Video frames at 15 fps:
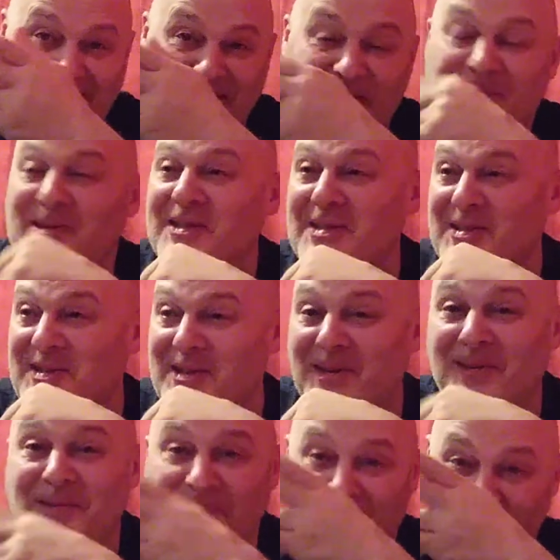
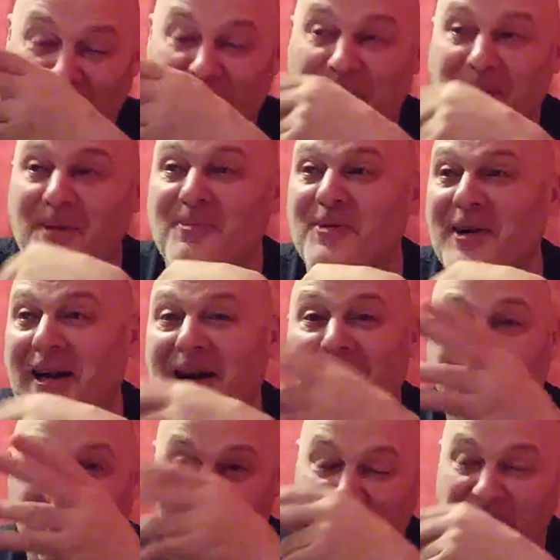Christian, Robbie
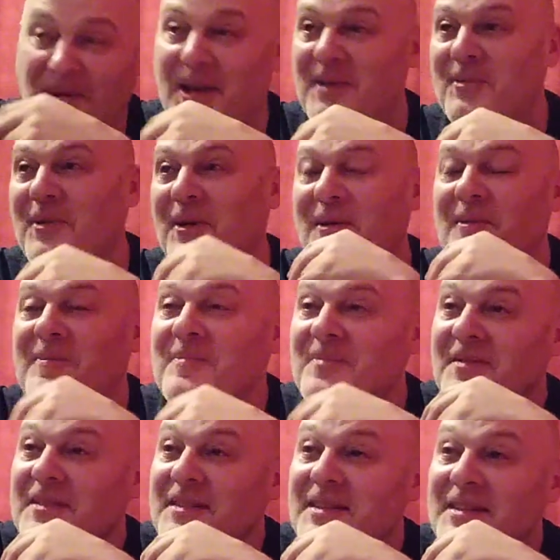Brown, as people
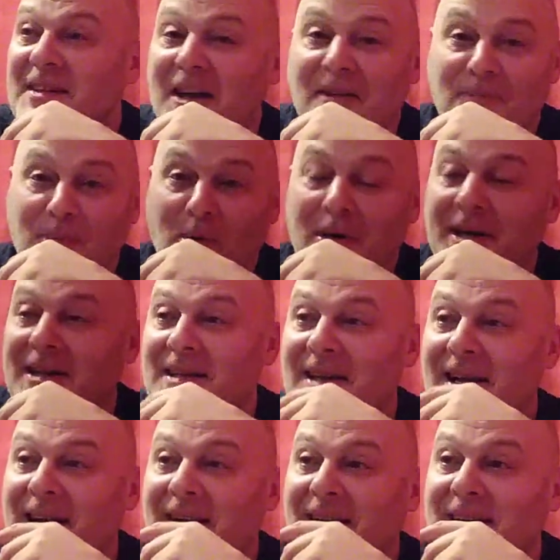have pointed it
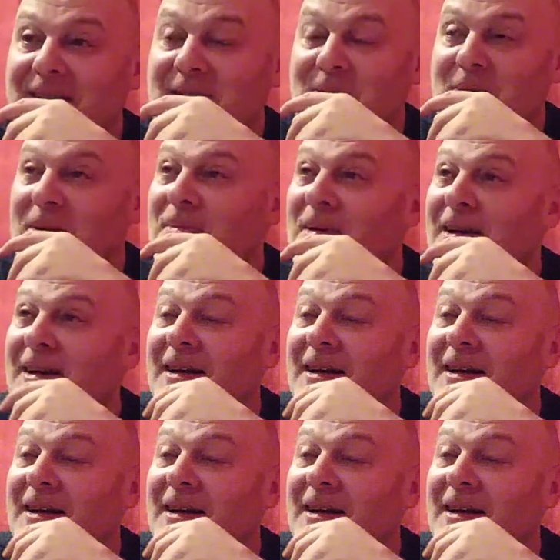out to him.